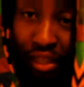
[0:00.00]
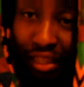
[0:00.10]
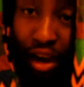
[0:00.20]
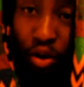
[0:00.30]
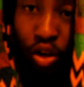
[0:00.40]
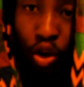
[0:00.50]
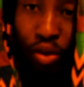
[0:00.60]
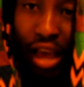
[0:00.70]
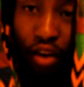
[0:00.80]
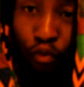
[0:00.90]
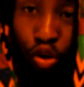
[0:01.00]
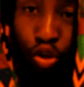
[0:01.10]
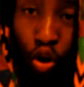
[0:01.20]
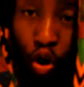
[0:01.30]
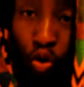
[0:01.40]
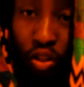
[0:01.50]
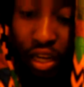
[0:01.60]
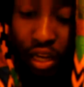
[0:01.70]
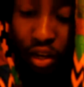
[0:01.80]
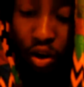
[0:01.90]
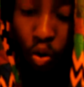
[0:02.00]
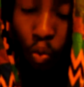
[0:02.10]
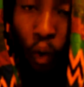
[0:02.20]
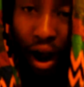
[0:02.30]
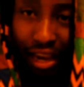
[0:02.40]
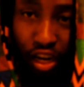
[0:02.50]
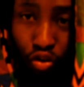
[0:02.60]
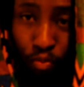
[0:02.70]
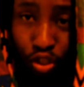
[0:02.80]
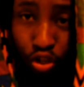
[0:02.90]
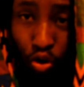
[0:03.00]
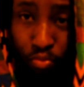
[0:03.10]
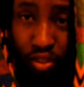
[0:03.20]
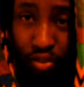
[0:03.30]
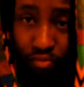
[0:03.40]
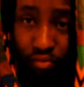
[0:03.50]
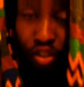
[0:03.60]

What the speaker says: Now, we have what you call Y chromosomes,